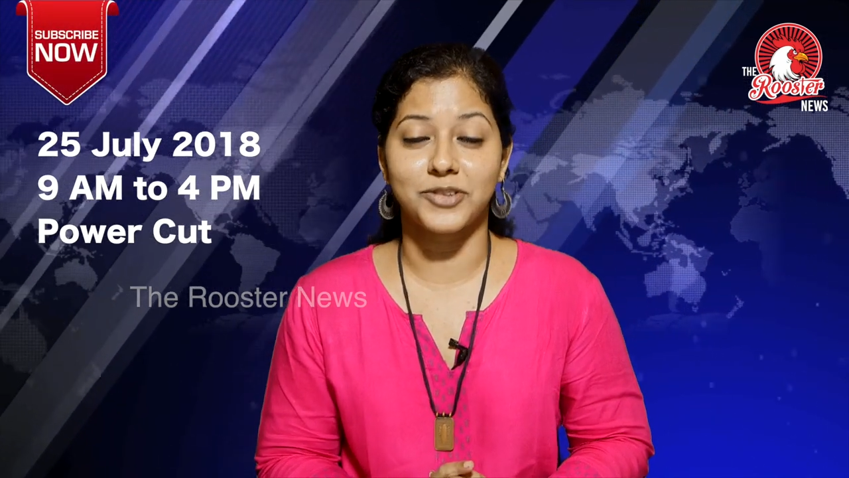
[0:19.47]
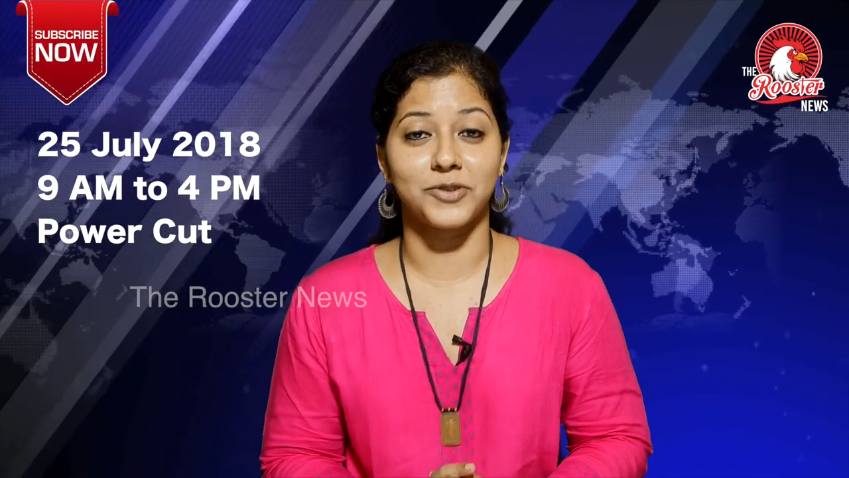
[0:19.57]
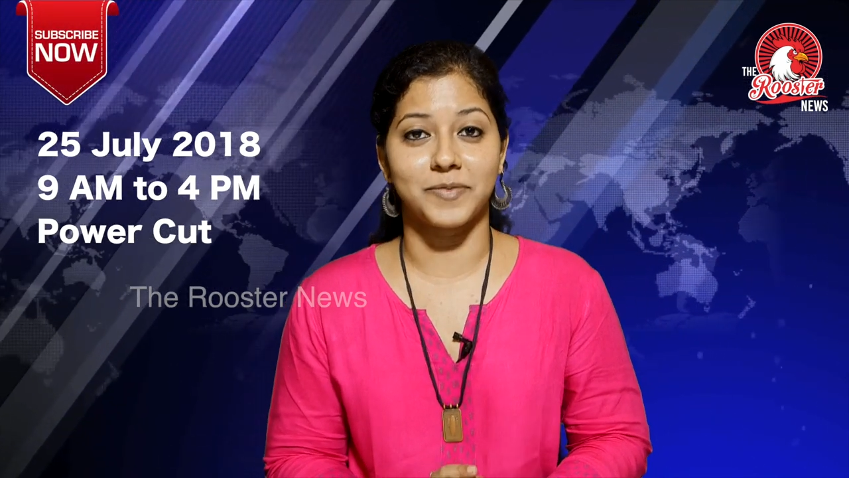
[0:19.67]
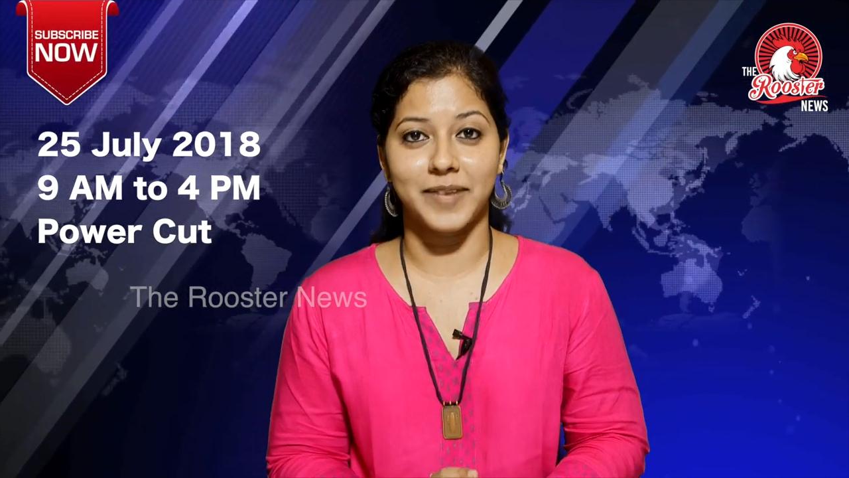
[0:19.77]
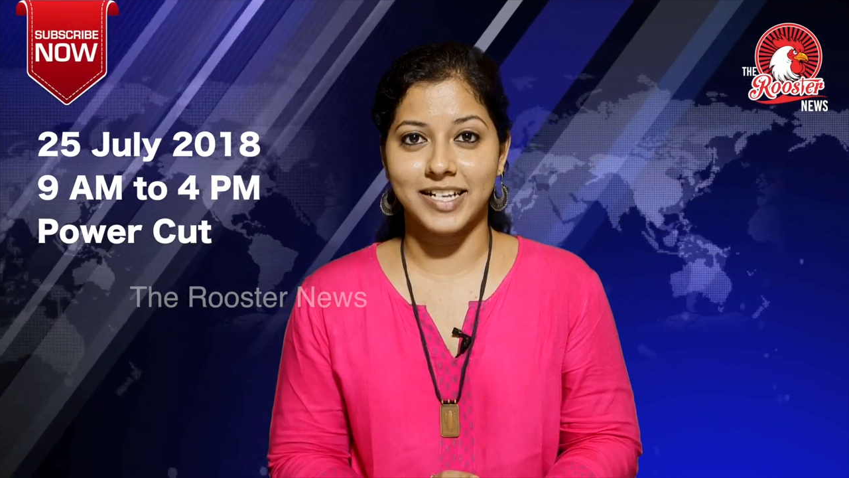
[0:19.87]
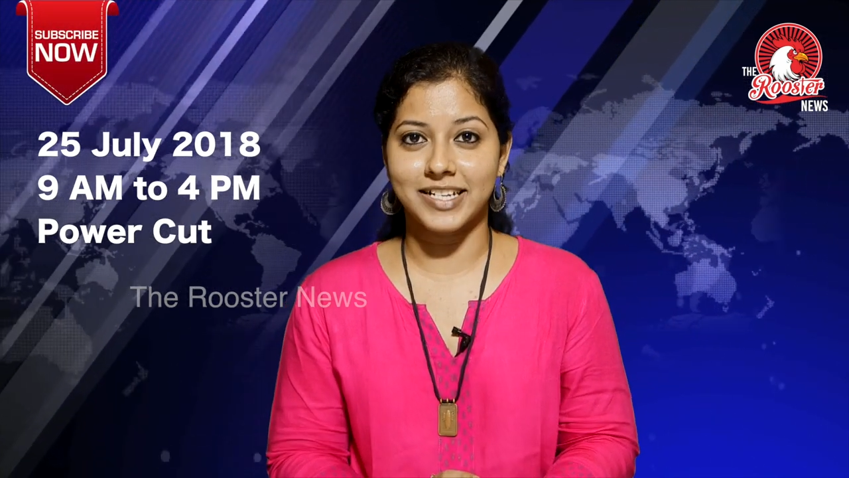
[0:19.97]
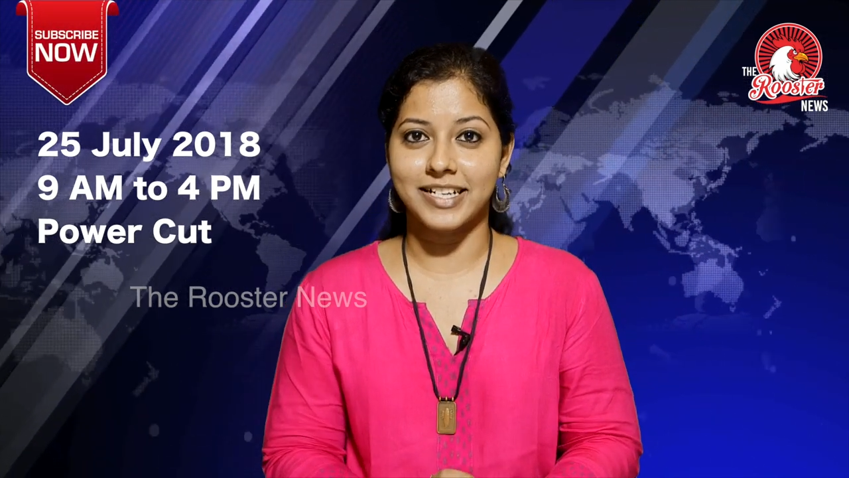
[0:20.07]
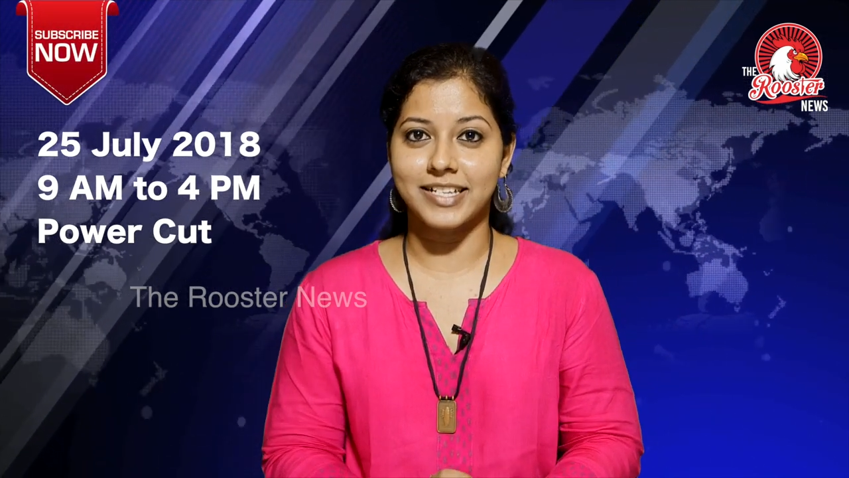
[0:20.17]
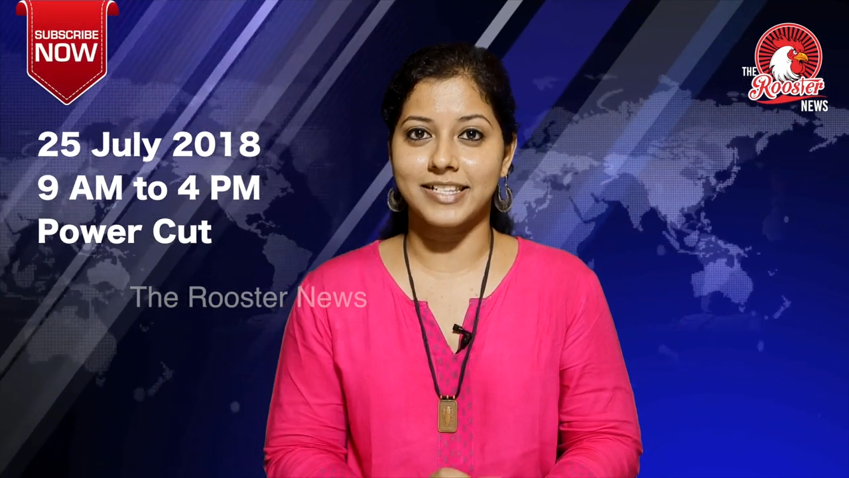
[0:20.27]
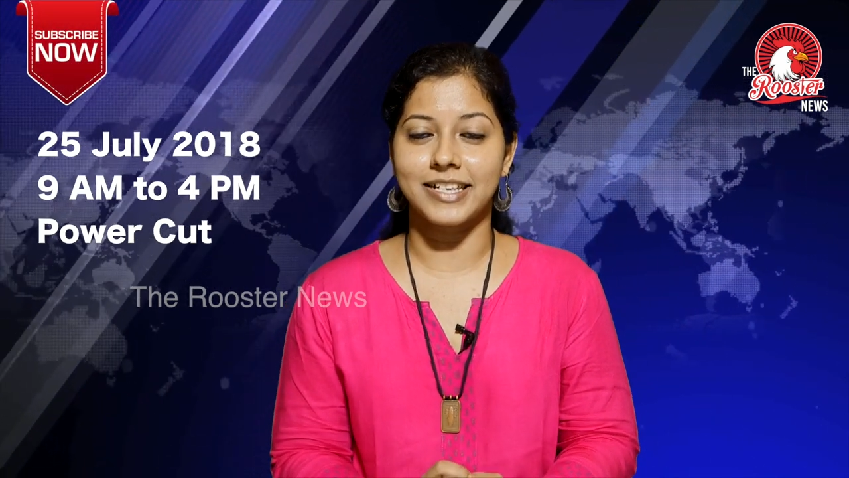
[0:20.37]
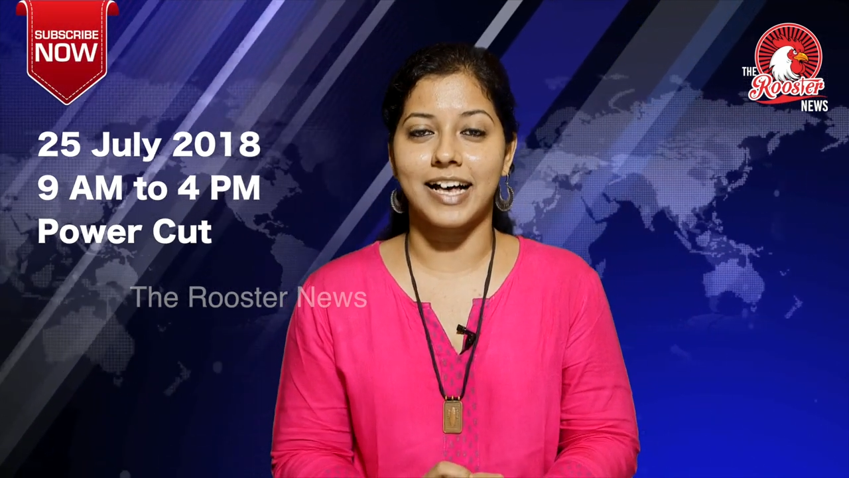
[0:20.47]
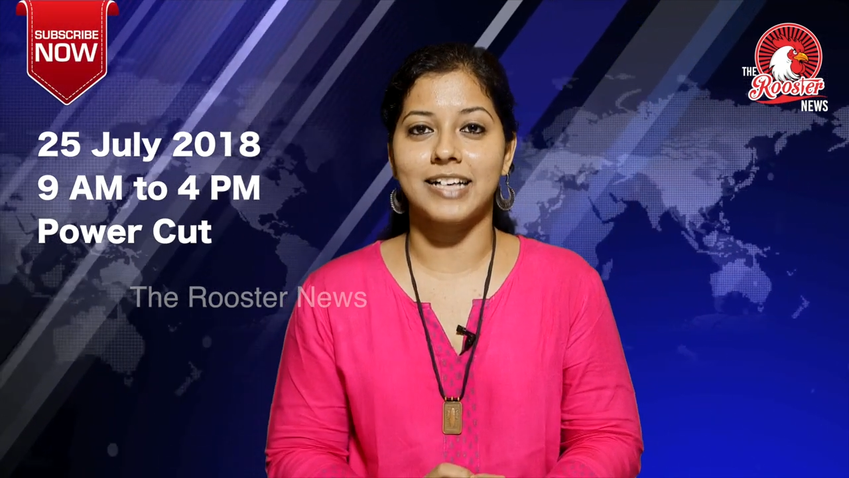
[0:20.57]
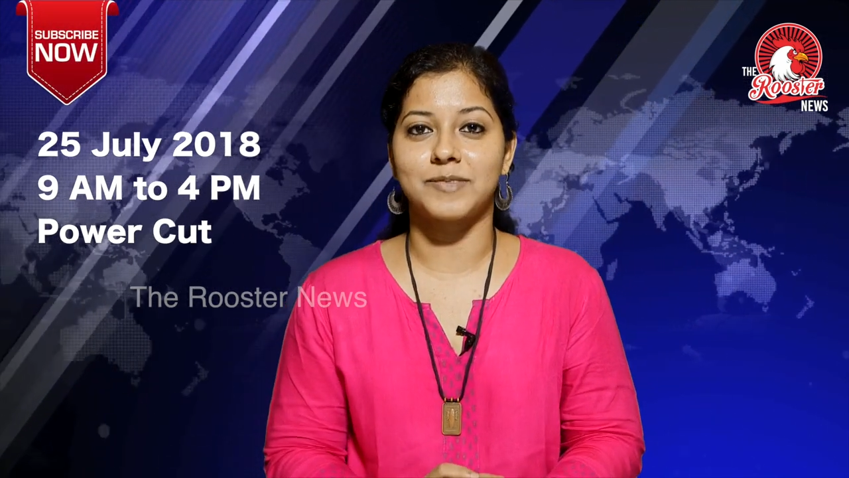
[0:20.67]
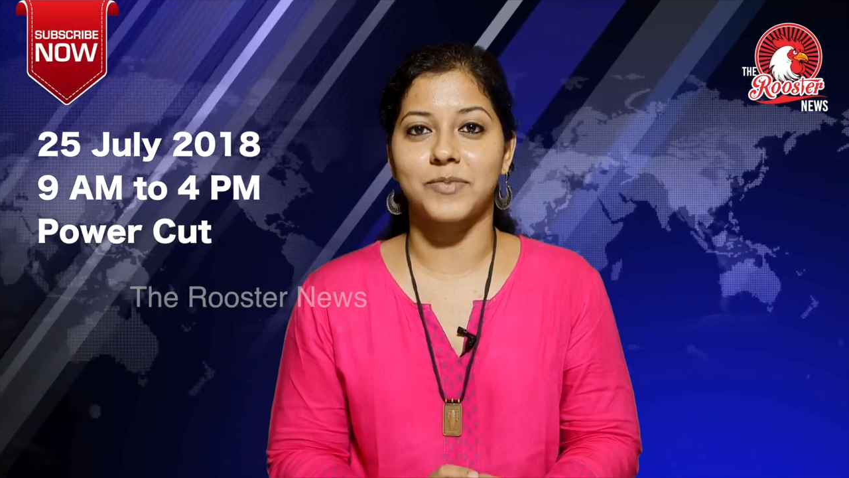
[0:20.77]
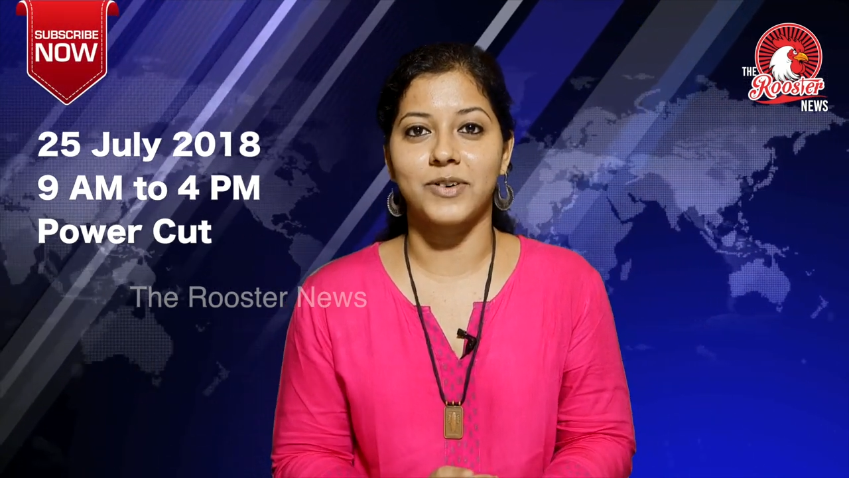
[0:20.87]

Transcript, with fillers: due to maintenance as